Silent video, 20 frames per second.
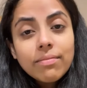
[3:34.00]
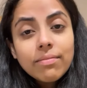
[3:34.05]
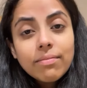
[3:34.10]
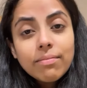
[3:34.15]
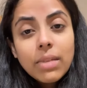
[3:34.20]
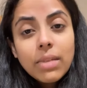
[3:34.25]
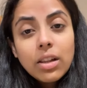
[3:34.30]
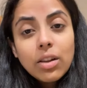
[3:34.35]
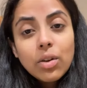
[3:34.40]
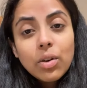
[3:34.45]

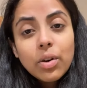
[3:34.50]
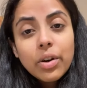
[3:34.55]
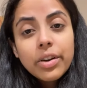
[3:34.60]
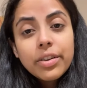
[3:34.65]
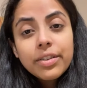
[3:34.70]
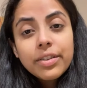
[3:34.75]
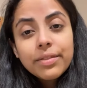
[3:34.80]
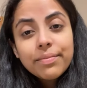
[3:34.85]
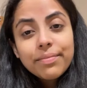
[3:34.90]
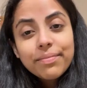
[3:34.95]
my
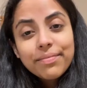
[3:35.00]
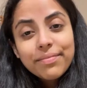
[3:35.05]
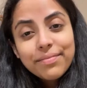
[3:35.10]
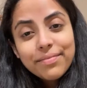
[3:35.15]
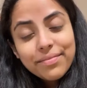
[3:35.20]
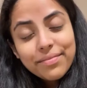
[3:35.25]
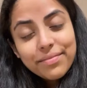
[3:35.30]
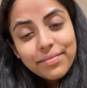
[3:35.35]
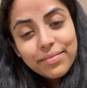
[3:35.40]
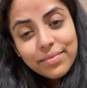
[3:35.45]
lord.
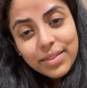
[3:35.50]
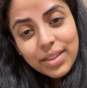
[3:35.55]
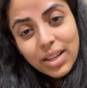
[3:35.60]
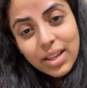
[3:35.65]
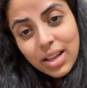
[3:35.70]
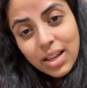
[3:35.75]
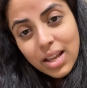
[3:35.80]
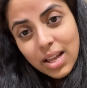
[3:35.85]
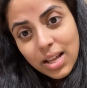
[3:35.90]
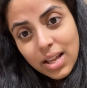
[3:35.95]

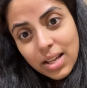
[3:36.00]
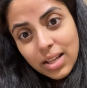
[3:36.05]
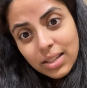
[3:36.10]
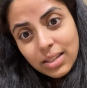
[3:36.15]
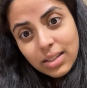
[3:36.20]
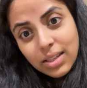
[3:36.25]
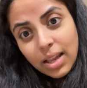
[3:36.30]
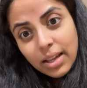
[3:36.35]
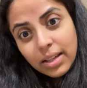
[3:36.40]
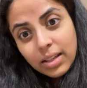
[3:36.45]

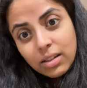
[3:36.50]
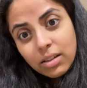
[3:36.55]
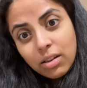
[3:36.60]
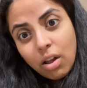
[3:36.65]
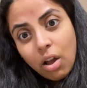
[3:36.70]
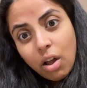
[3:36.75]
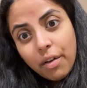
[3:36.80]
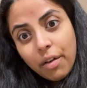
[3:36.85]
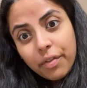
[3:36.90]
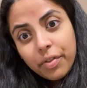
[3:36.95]
Second
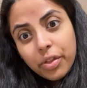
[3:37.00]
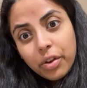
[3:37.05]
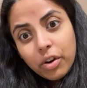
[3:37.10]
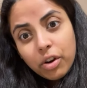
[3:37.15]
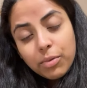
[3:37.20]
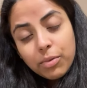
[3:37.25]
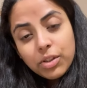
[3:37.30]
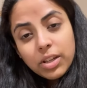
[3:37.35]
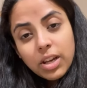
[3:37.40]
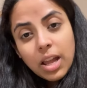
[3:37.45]
law of
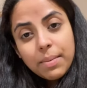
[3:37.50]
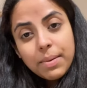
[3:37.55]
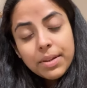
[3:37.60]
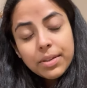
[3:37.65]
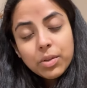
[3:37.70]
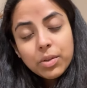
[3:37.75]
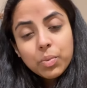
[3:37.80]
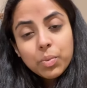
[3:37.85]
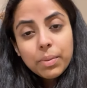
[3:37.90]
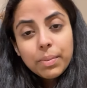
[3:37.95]

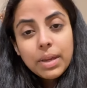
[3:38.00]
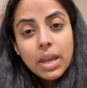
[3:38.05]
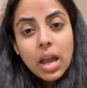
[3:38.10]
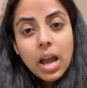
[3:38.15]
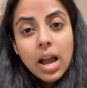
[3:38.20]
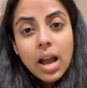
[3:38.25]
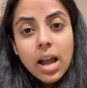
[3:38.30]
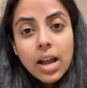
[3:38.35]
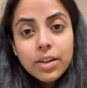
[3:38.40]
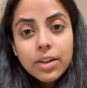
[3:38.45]
thermodynamics will be
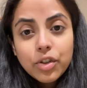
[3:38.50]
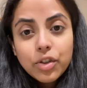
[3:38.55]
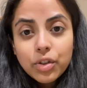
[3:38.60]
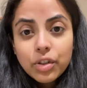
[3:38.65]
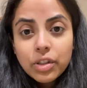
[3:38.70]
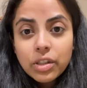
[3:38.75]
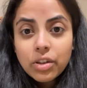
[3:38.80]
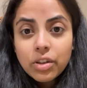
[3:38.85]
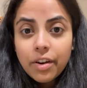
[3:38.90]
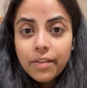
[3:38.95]
at your
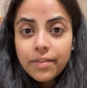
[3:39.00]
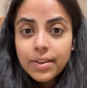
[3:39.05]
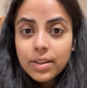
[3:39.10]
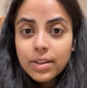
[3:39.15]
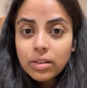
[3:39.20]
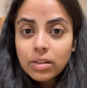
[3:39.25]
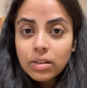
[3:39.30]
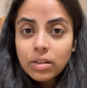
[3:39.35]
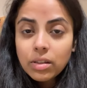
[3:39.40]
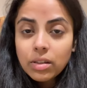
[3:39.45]

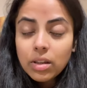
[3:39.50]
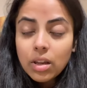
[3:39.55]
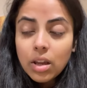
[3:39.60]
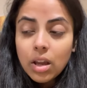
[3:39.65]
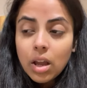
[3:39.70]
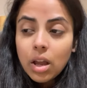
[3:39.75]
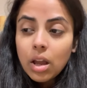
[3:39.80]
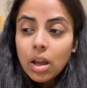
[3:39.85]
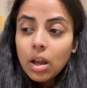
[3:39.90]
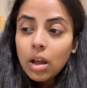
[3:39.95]
service.
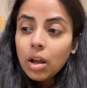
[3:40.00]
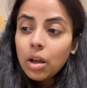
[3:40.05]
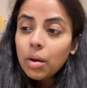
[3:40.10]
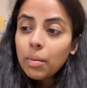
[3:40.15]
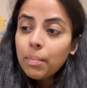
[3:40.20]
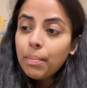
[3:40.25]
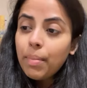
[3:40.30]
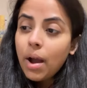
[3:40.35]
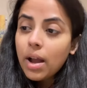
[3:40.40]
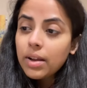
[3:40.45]

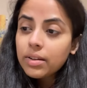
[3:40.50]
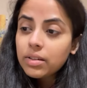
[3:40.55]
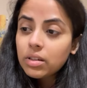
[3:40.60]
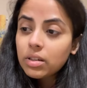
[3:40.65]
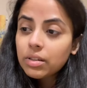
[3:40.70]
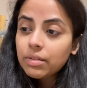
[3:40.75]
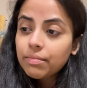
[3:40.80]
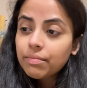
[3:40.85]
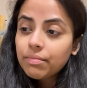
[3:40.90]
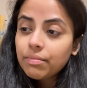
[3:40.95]

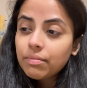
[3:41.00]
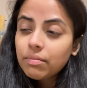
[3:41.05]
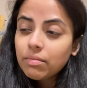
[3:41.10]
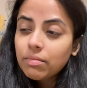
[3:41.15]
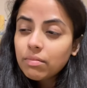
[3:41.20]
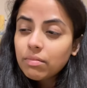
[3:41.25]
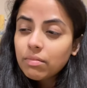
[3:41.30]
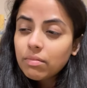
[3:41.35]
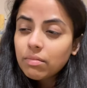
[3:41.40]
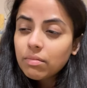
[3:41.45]
But
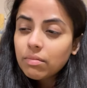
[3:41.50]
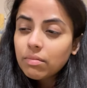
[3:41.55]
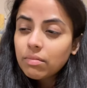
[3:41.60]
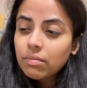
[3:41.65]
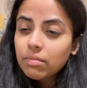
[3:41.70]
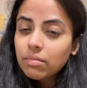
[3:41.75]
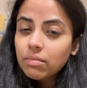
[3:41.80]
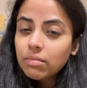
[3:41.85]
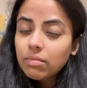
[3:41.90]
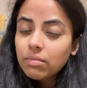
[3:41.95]

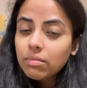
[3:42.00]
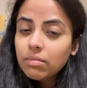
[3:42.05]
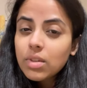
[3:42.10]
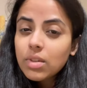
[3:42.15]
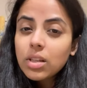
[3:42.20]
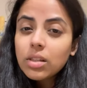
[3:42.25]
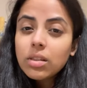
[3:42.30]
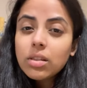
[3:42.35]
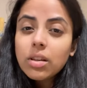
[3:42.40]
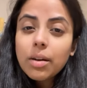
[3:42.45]

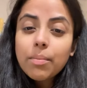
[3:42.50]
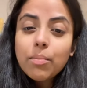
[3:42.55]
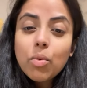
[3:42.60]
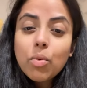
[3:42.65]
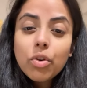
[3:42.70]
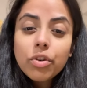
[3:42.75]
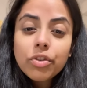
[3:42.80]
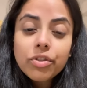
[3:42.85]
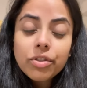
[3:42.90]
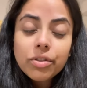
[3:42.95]
is there
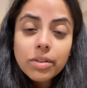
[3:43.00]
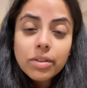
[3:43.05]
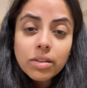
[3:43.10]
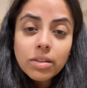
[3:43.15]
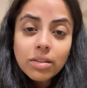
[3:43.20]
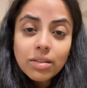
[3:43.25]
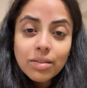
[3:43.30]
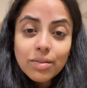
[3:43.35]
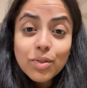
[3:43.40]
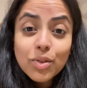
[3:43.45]
more to
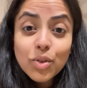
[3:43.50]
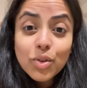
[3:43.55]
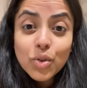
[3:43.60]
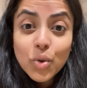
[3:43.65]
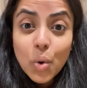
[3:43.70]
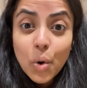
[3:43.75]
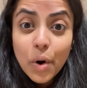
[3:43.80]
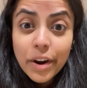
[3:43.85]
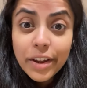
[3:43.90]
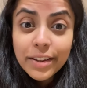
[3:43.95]
this
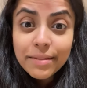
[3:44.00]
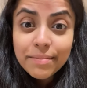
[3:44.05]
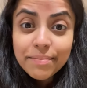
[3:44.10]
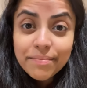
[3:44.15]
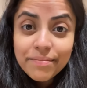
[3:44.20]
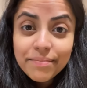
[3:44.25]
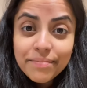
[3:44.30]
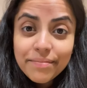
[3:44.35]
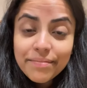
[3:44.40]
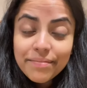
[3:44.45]
story?
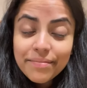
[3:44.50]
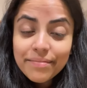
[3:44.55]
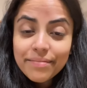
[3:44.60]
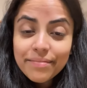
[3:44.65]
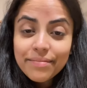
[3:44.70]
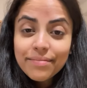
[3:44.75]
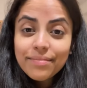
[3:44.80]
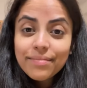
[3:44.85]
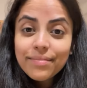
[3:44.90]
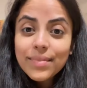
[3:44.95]

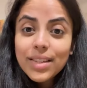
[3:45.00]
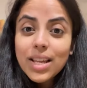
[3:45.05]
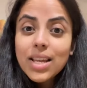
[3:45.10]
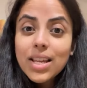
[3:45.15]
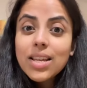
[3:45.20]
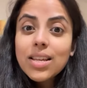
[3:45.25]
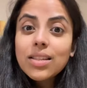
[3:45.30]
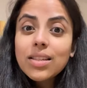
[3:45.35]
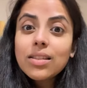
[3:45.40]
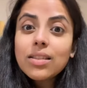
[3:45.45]

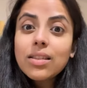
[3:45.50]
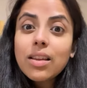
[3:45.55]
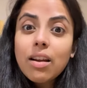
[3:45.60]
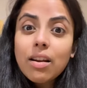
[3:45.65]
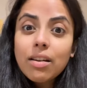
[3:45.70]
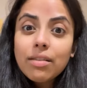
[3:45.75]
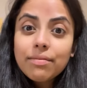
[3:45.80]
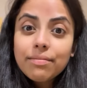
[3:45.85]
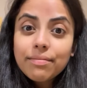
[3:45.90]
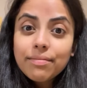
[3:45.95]
Is
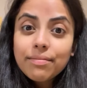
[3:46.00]
there?